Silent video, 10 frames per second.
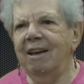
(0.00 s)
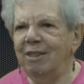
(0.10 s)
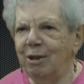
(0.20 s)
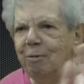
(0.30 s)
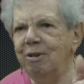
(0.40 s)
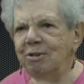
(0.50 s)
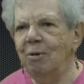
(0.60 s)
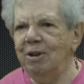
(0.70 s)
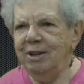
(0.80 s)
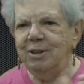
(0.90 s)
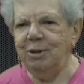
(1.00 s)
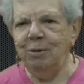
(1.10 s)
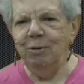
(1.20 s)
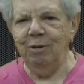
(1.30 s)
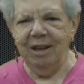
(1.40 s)
there was only
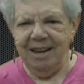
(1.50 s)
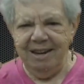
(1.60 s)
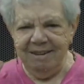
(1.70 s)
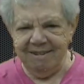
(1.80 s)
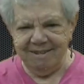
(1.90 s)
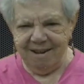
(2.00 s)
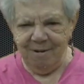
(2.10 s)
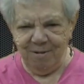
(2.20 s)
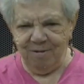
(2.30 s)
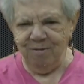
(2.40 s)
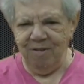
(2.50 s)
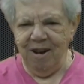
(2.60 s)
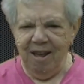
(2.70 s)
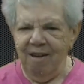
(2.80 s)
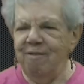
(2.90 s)
2 lanes down
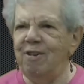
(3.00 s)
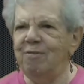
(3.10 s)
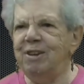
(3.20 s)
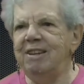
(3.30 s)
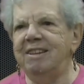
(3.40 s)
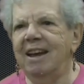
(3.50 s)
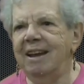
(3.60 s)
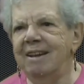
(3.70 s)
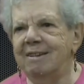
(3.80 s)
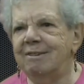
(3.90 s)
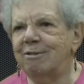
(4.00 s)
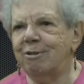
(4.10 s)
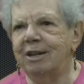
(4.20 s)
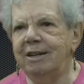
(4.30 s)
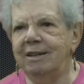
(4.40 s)
52nd
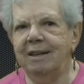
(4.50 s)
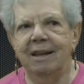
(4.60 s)
Street.